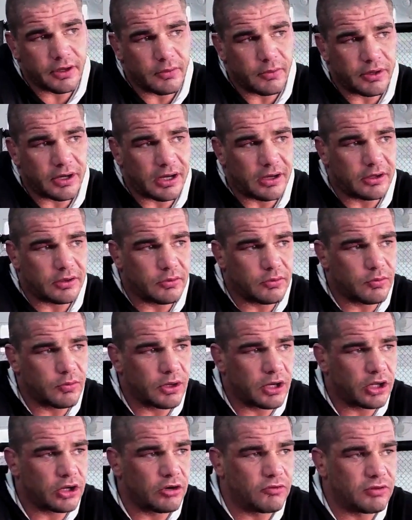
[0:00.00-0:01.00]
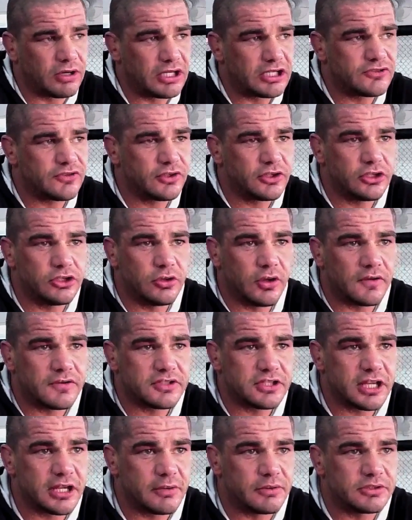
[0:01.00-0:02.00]
when I got released from the
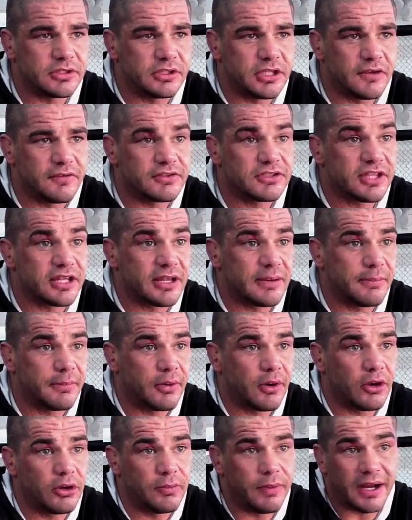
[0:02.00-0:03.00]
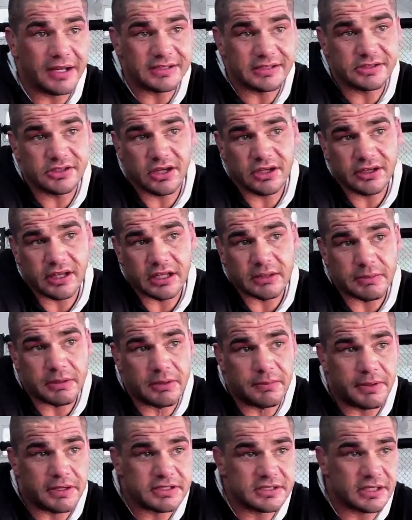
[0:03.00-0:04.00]
UFC, it was a devastating blow. But as it turned out to be
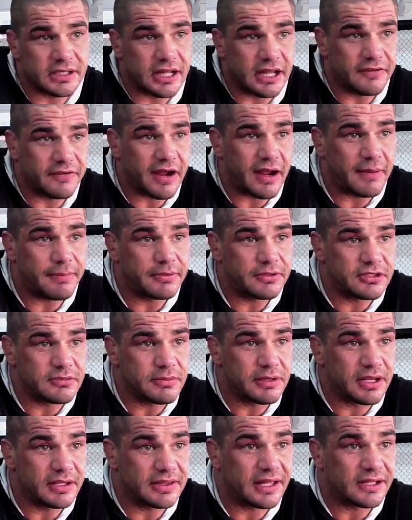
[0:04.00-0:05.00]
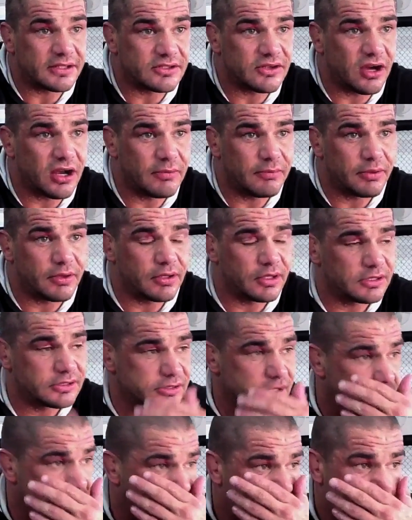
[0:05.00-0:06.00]
the best thing that ever happened to me at that time, because
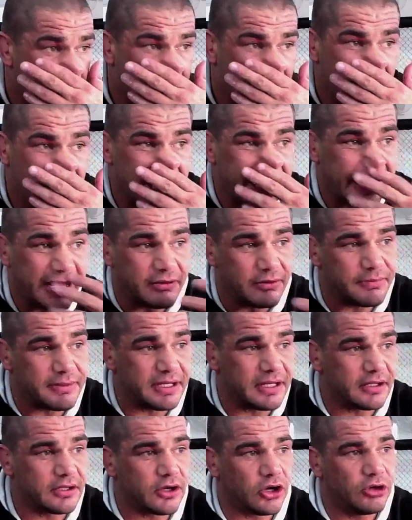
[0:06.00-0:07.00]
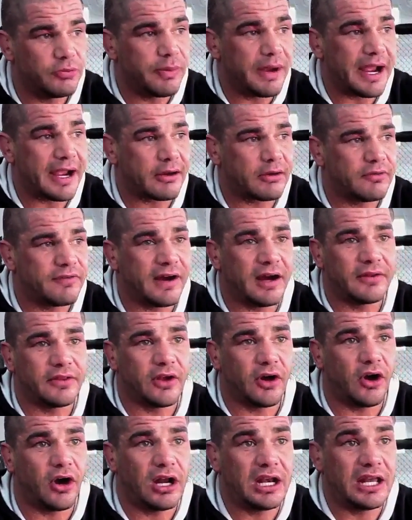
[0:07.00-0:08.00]
it enabled me to go back without the
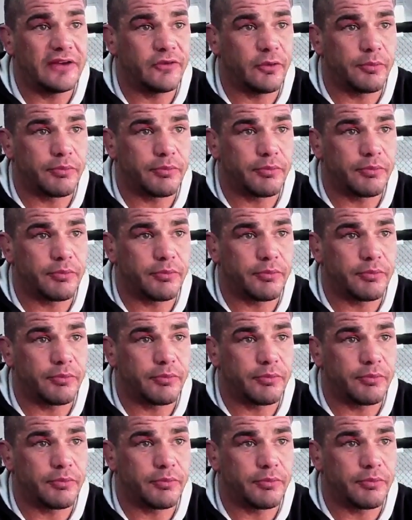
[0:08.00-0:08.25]
high-level